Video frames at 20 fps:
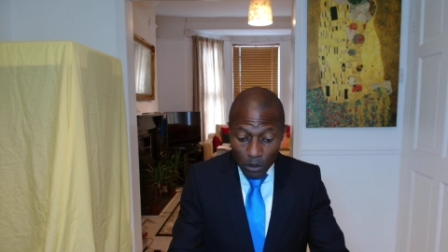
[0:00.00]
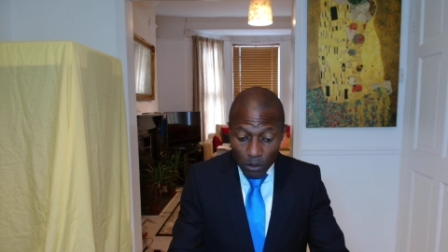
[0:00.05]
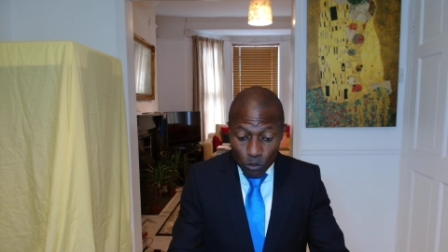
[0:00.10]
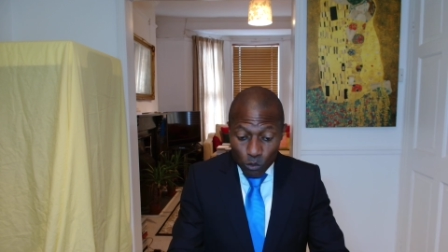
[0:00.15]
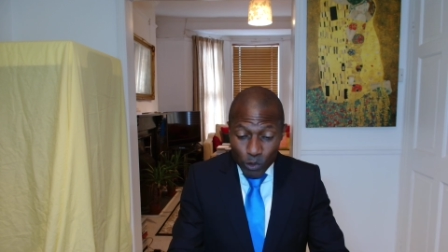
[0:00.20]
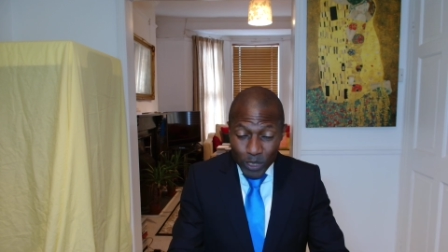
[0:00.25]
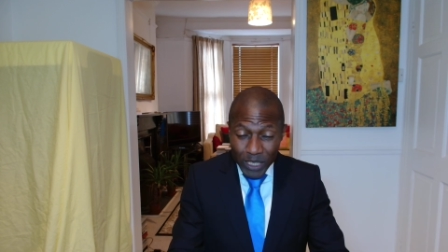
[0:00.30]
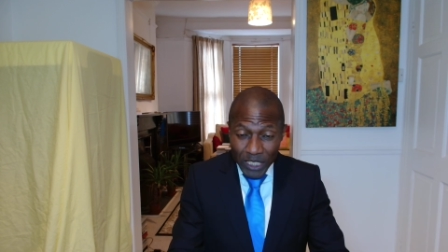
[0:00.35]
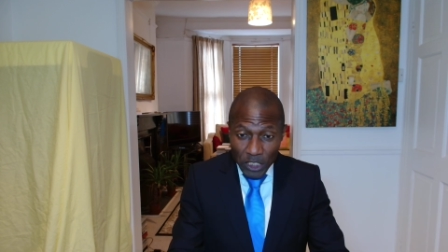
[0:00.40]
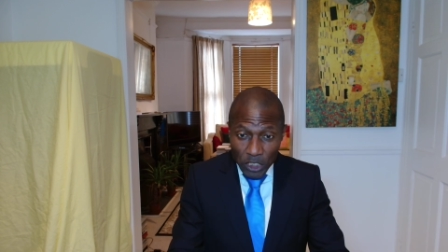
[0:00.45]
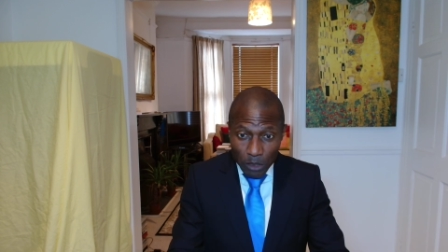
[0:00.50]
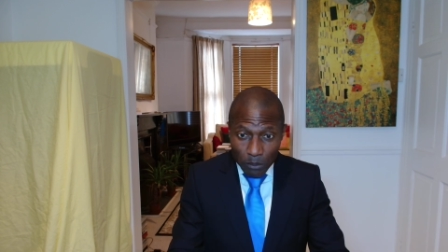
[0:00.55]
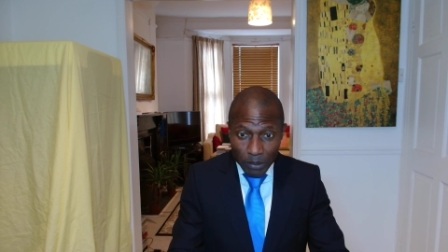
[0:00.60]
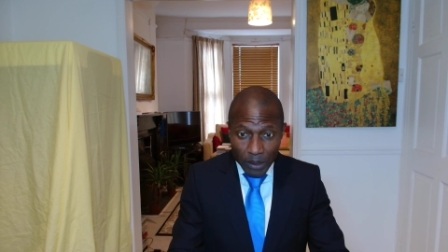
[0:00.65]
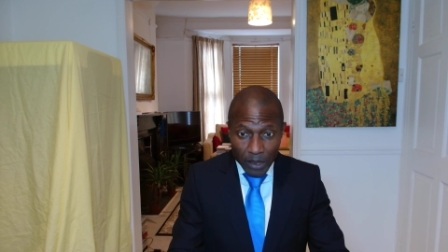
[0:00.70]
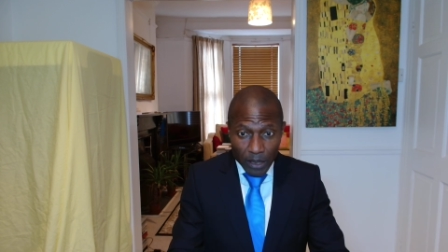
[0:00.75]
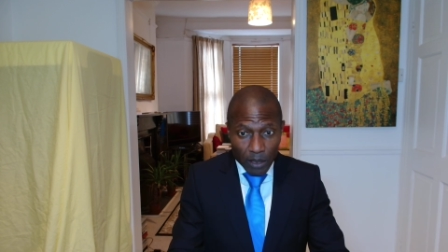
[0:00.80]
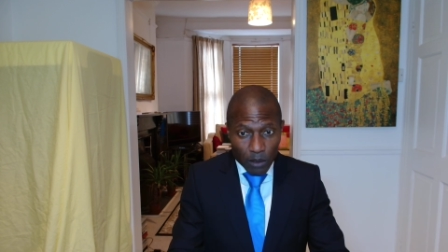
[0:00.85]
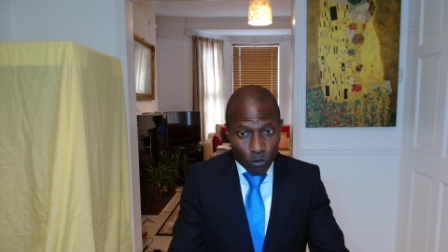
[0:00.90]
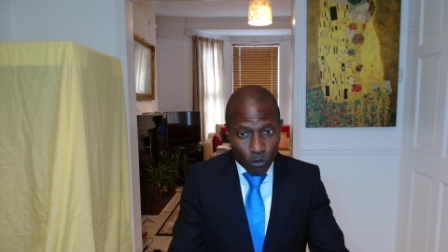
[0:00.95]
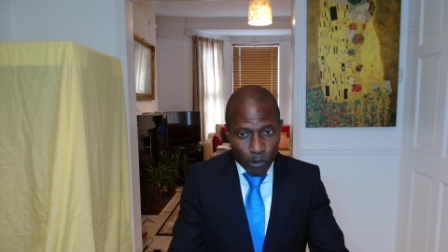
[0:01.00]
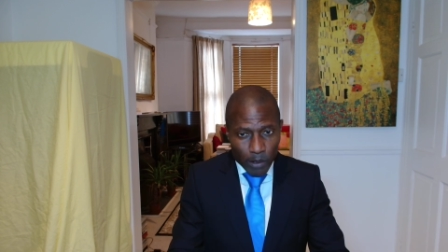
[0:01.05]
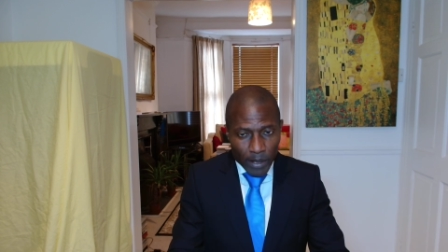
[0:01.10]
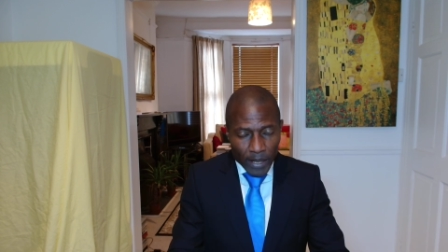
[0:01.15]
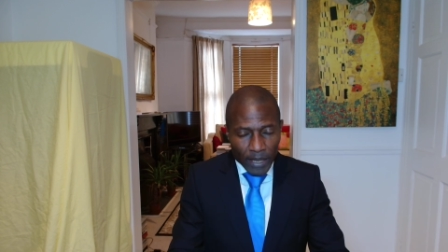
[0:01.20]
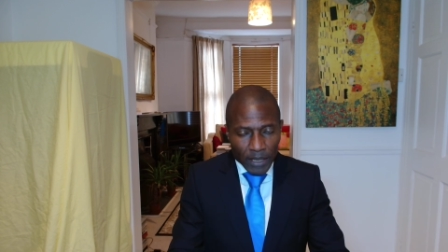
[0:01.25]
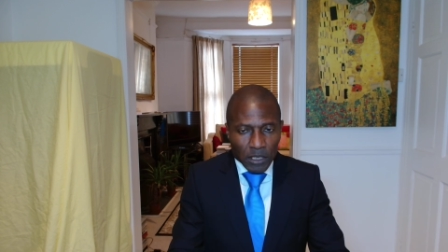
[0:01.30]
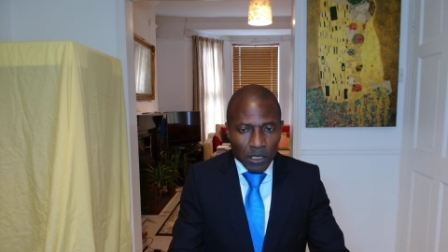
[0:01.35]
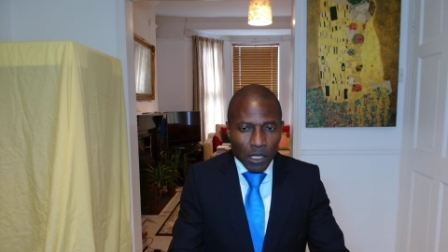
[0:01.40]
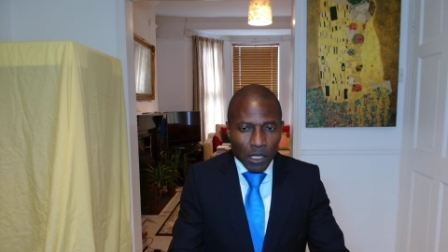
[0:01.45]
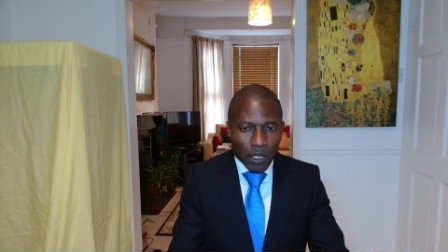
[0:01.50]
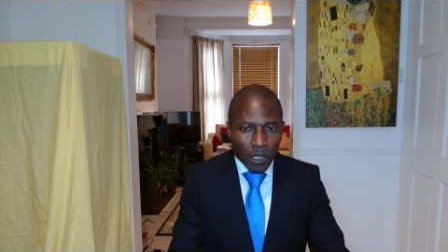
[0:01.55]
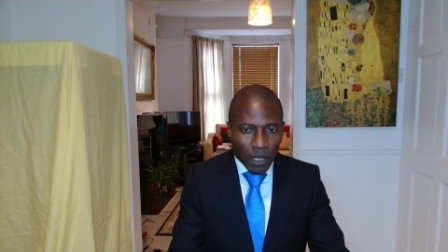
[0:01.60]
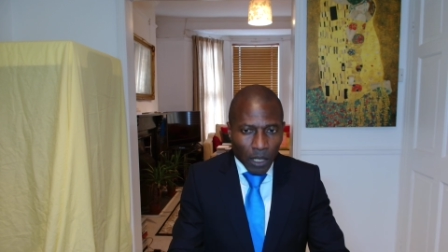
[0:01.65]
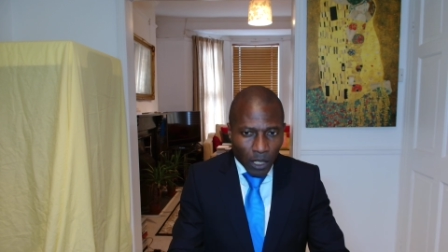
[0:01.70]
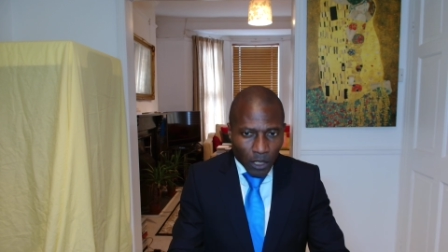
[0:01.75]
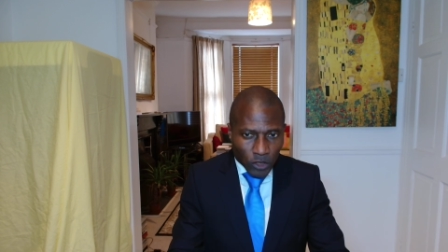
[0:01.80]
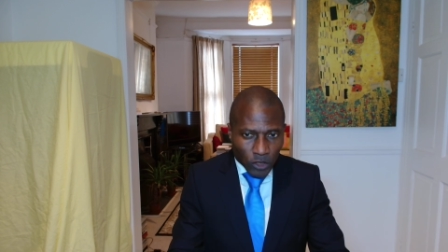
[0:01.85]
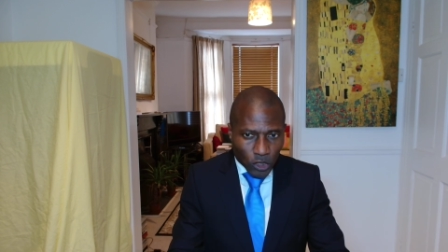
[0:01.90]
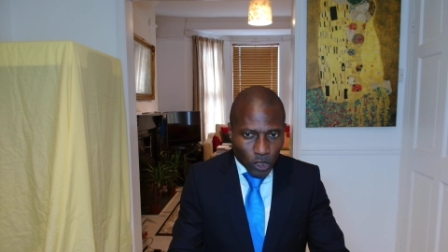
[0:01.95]
reasonably raise the
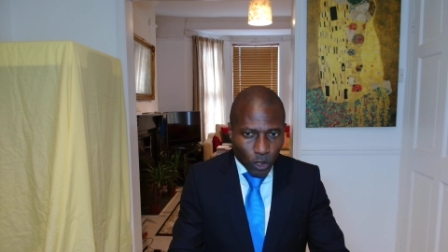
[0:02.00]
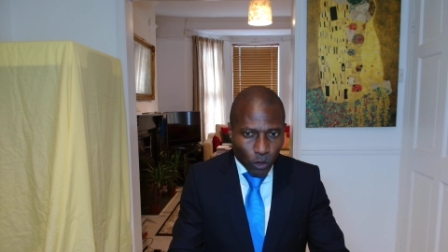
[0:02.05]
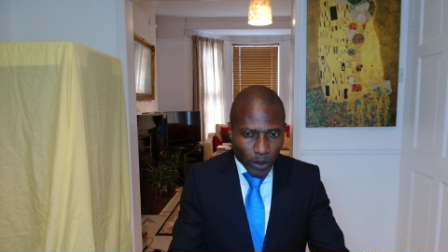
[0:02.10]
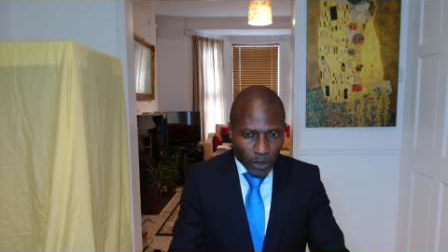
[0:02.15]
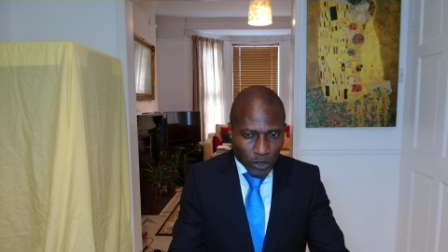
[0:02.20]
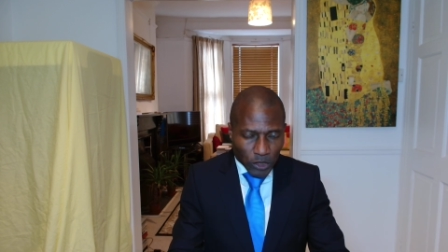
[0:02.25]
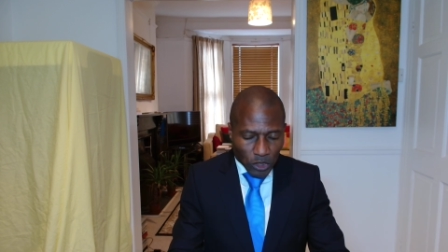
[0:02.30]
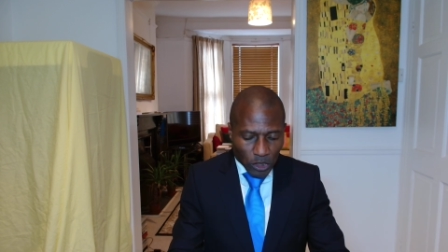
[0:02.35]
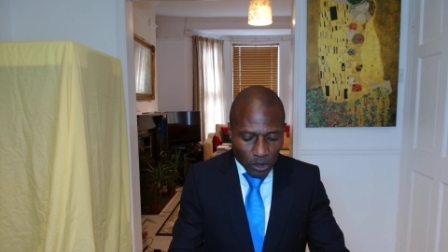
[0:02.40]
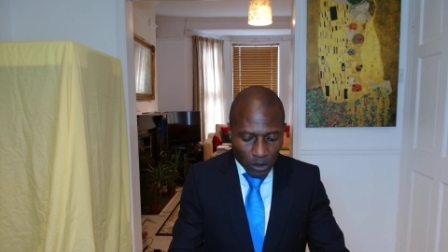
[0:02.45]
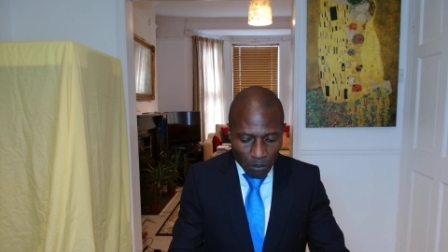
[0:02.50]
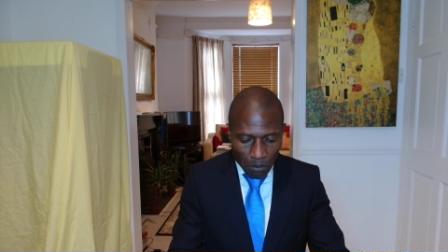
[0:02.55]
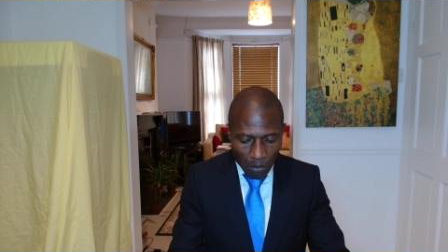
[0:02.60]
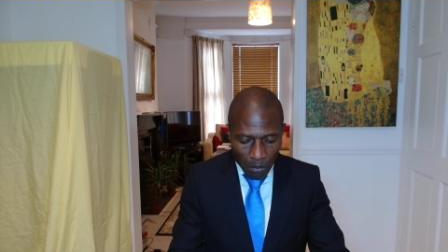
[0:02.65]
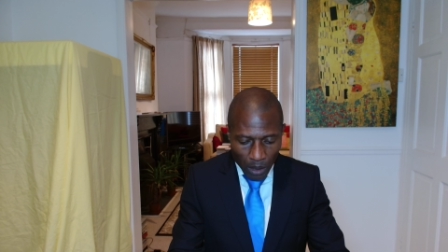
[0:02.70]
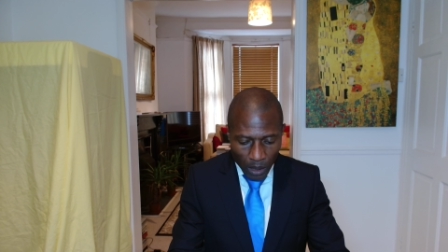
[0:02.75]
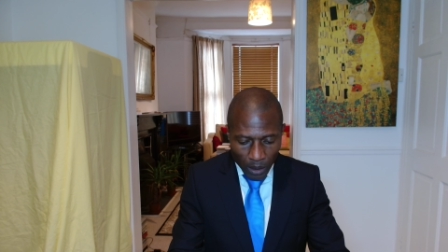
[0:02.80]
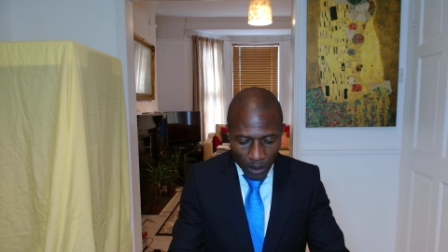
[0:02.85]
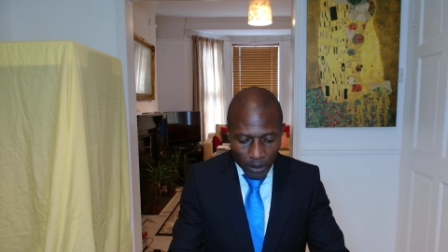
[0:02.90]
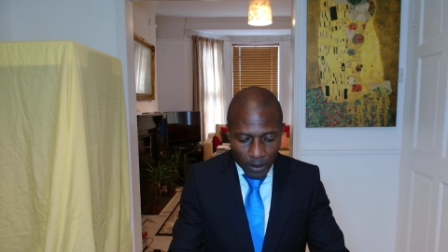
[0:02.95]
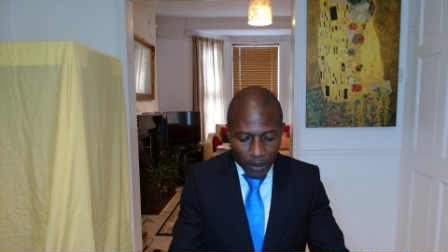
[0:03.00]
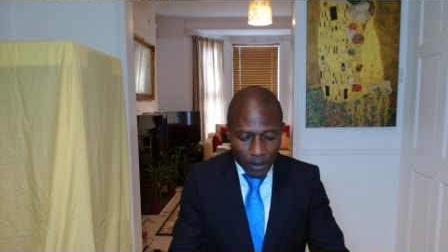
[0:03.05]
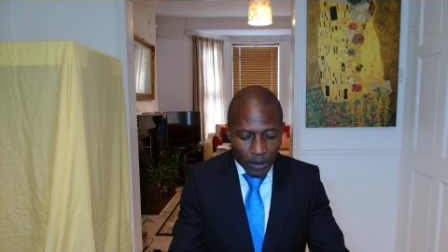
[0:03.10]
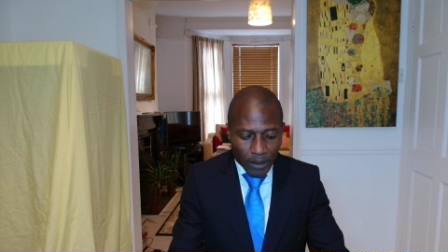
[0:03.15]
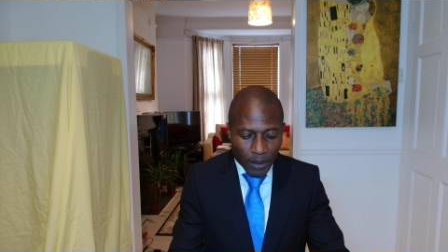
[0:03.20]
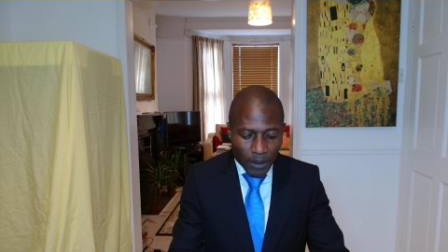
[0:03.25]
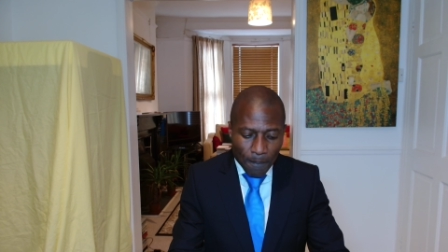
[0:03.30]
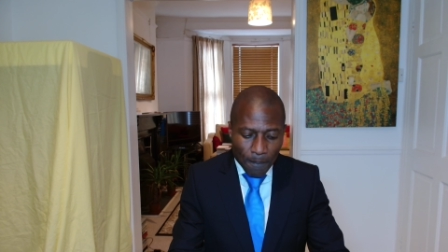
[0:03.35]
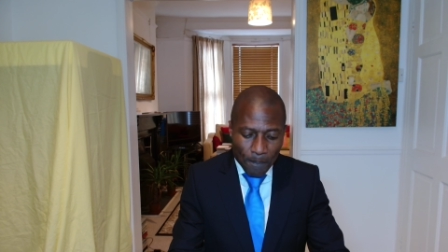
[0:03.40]
larger question mark